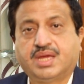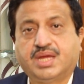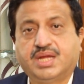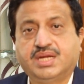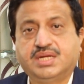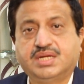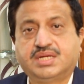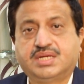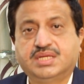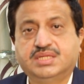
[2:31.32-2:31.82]

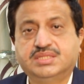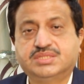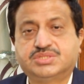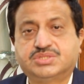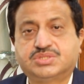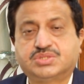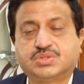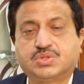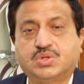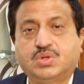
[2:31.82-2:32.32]
and it
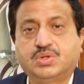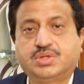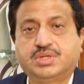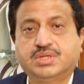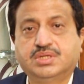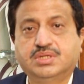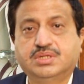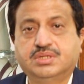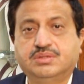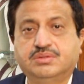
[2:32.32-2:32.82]
is not
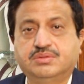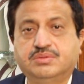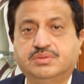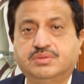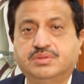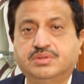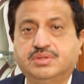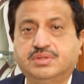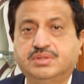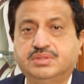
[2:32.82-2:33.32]
a
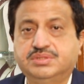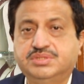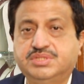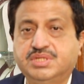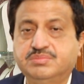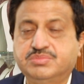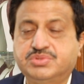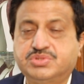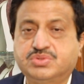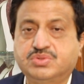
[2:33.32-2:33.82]

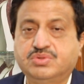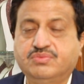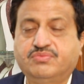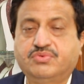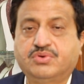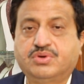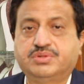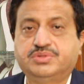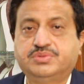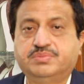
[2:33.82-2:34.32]
gemstone
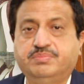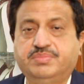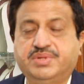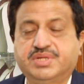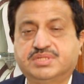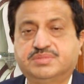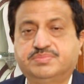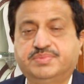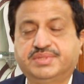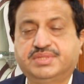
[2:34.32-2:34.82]
for
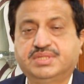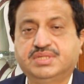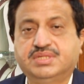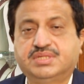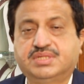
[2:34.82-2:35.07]
Brihaspati,